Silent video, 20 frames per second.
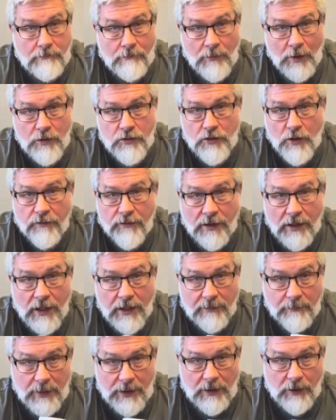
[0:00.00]
So if you
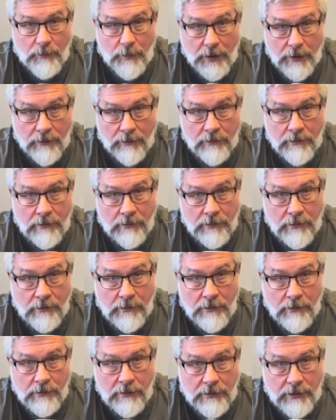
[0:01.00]
like peanut butter,
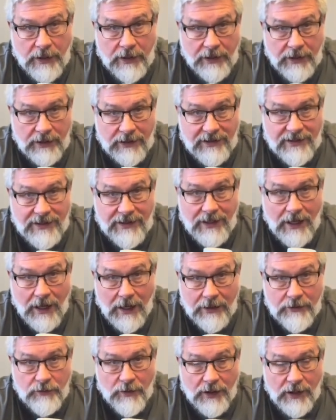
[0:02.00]
getting
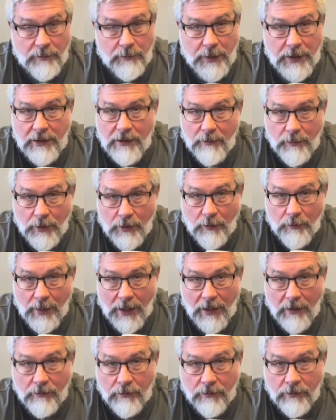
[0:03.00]
dehydrated peanut butter
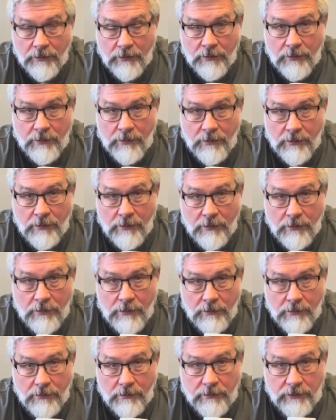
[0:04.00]
powder,
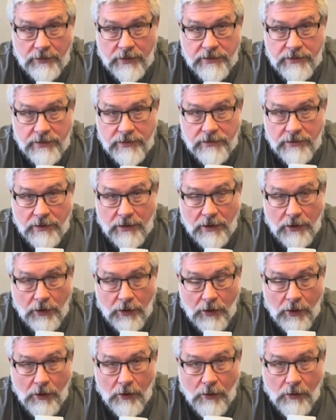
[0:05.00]
this is a
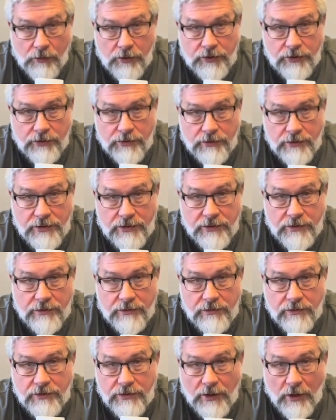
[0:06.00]
long
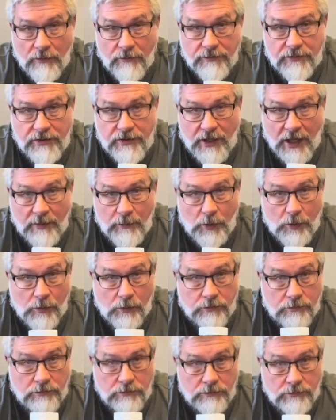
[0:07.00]
shelf stable
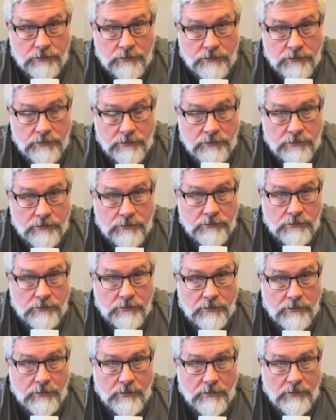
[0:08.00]

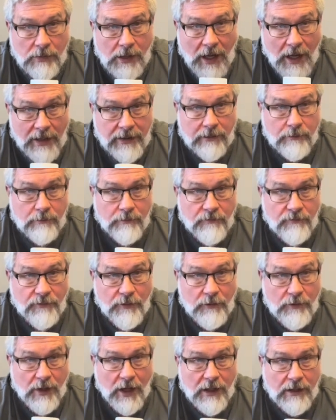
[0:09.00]
item,
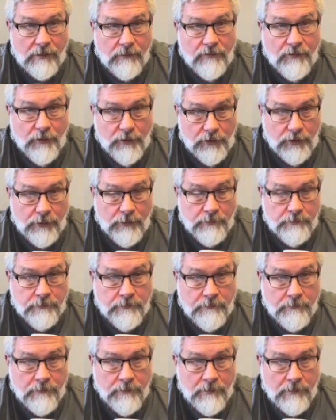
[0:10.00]
food item for you.
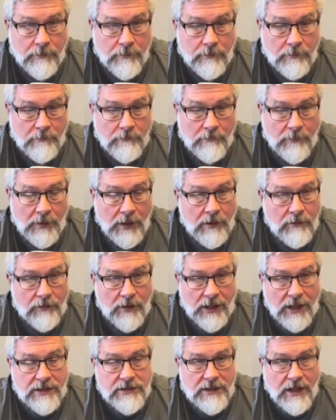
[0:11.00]
The
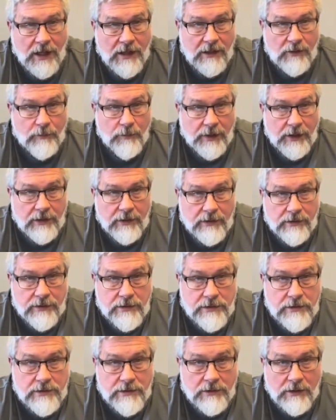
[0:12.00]
next item
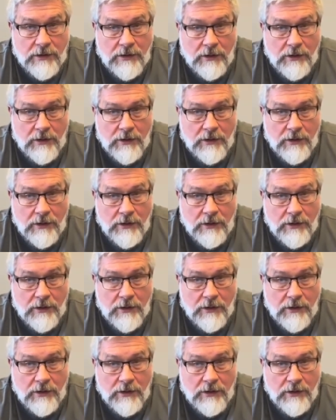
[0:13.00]
is